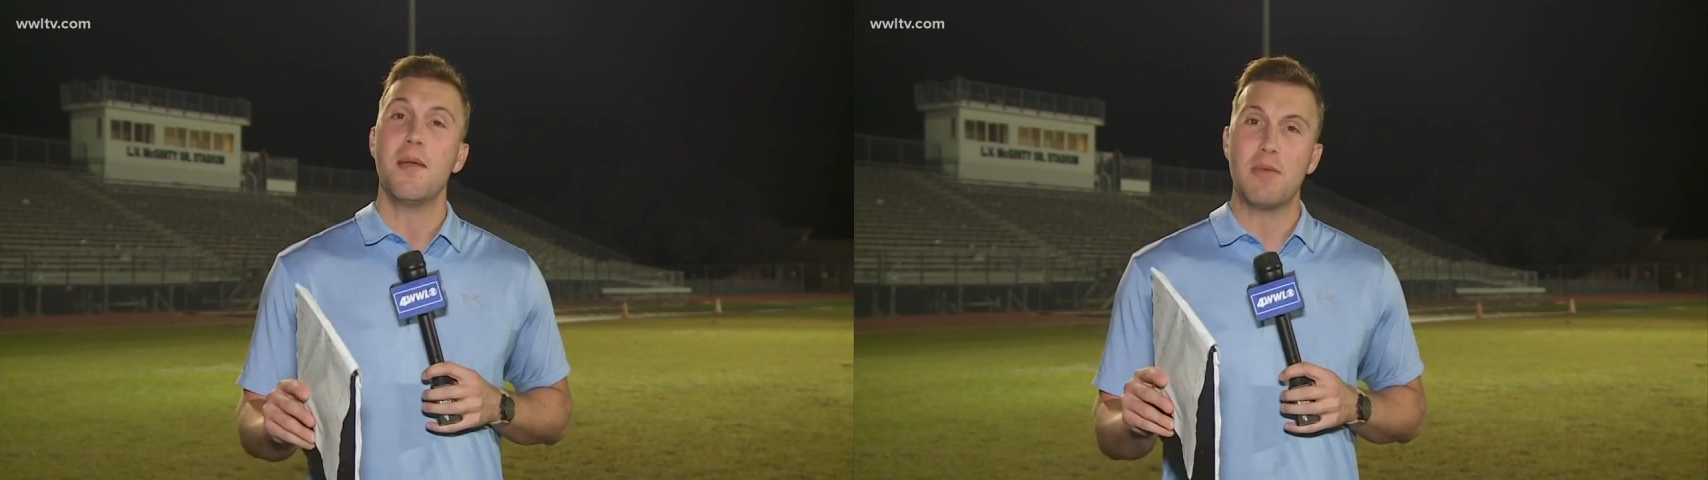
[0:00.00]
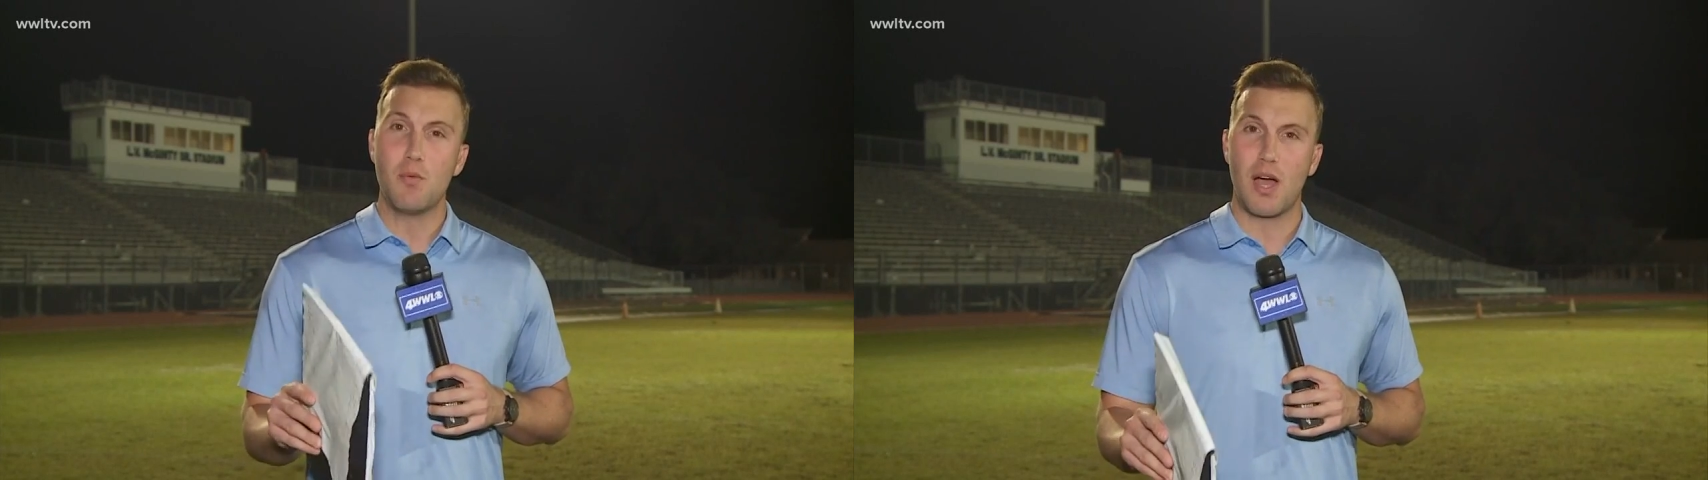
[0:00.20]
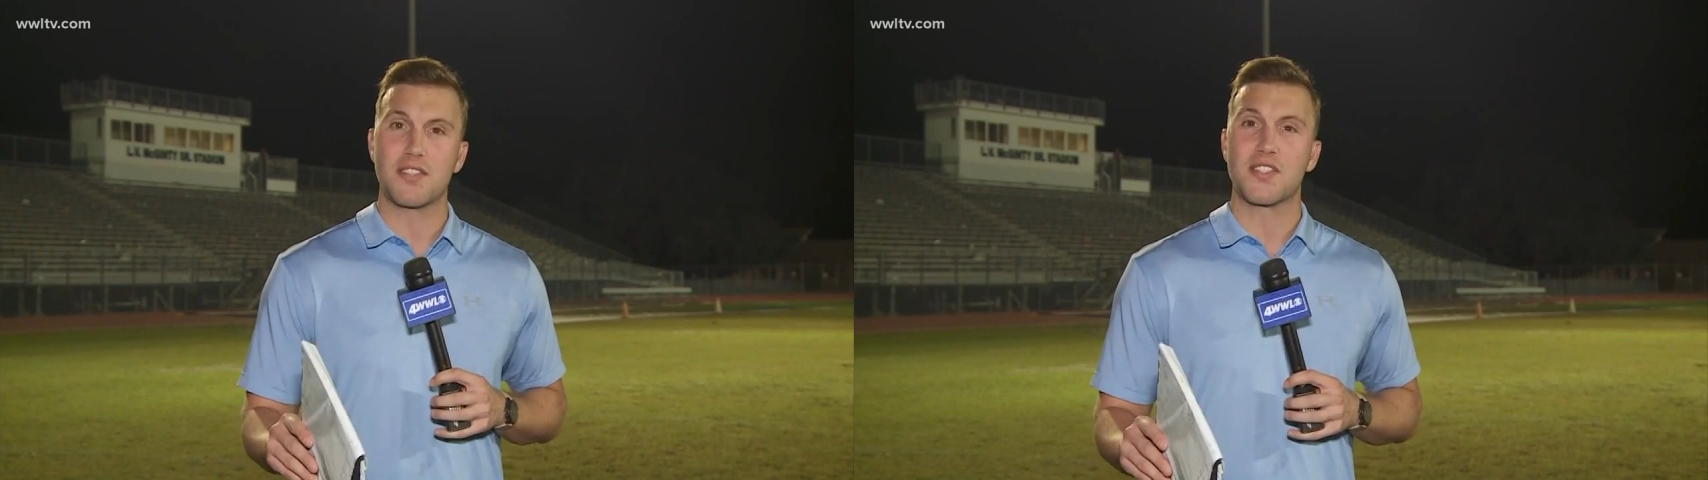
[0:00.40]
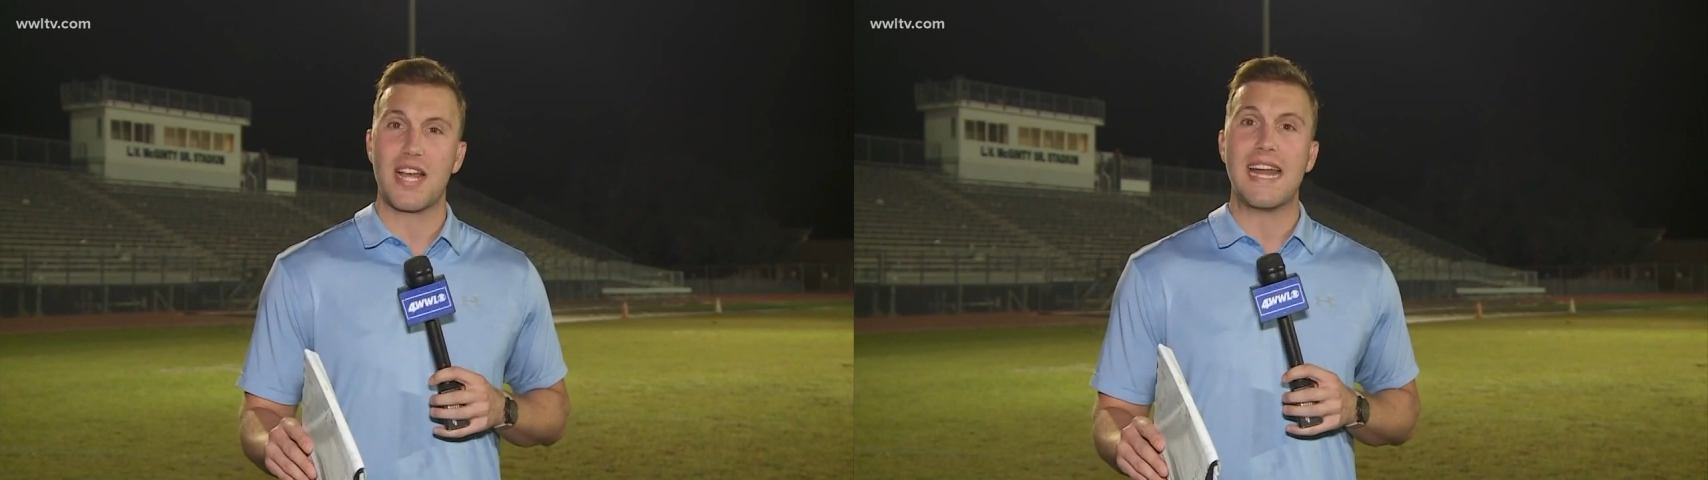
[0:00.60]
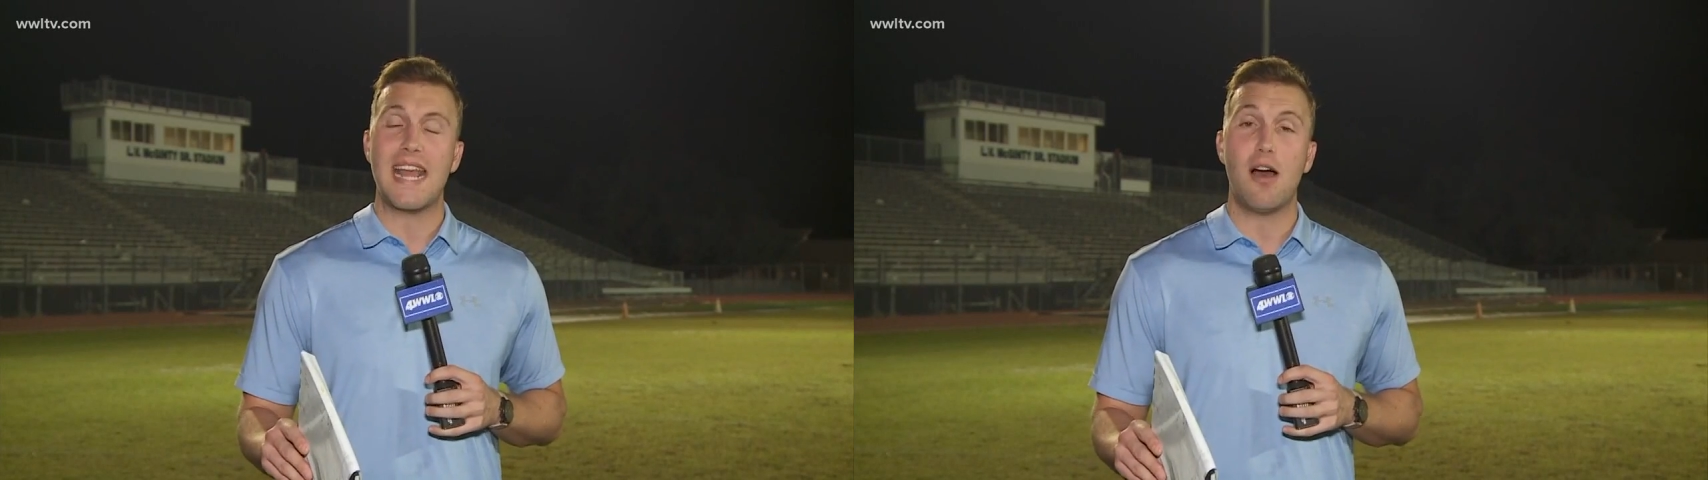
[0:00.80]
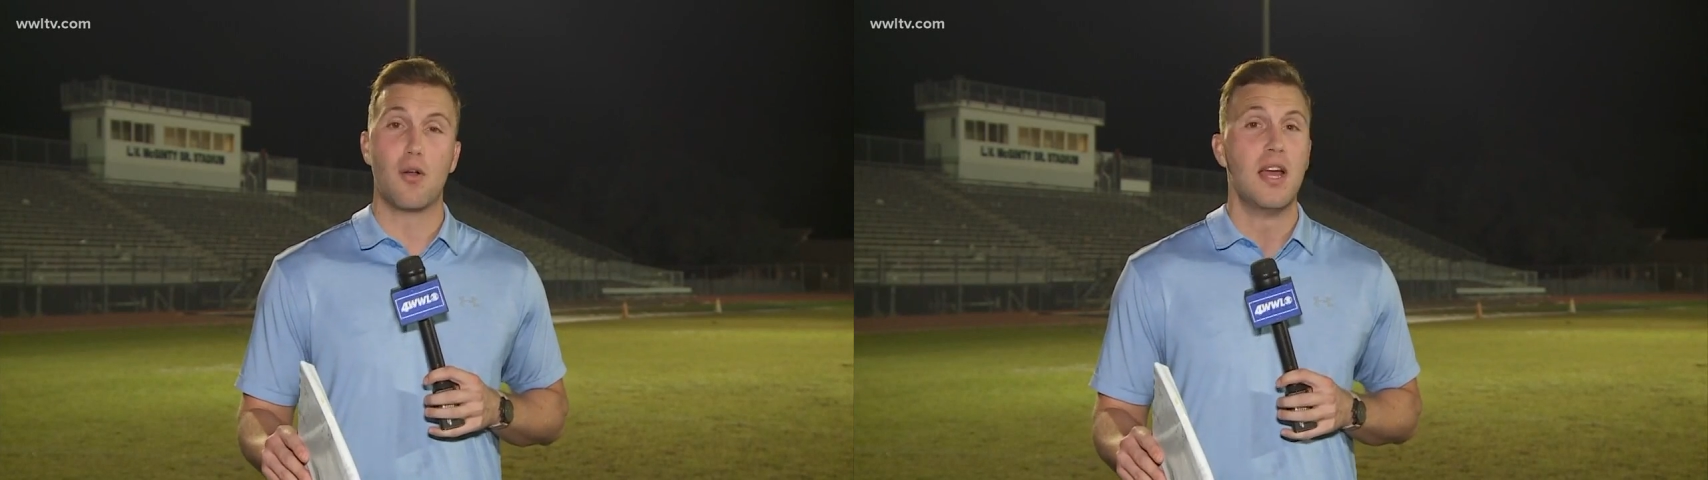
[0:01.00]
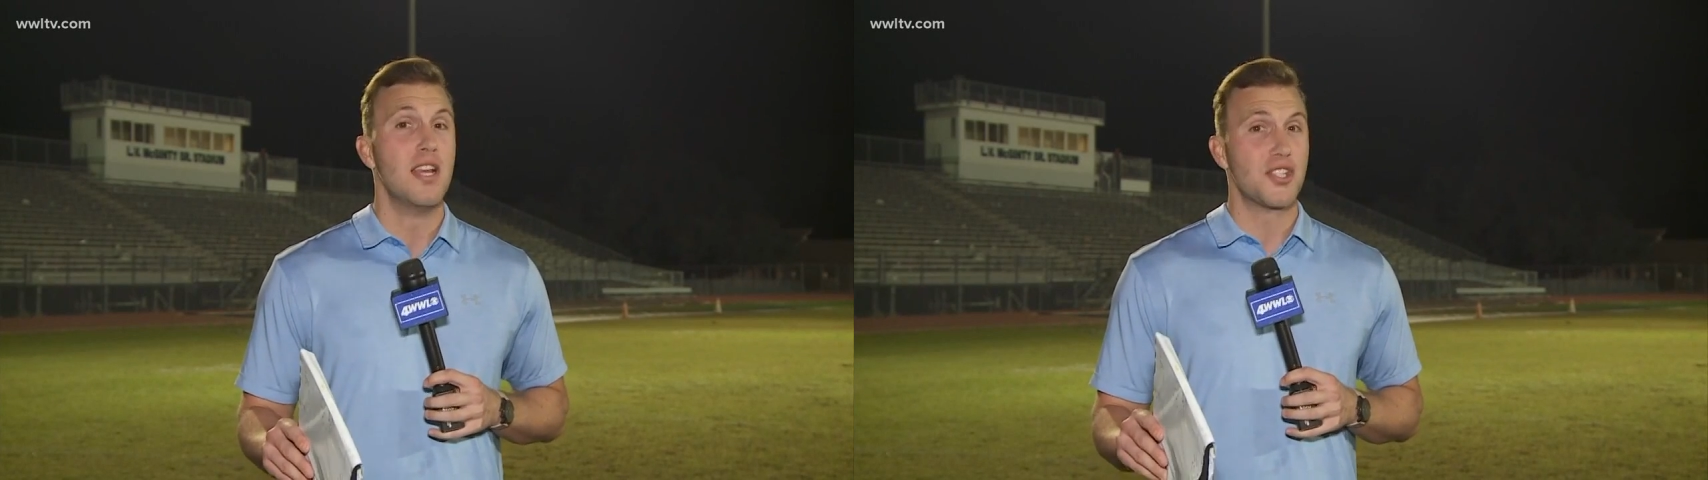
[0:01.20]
Meanwhile, Slidell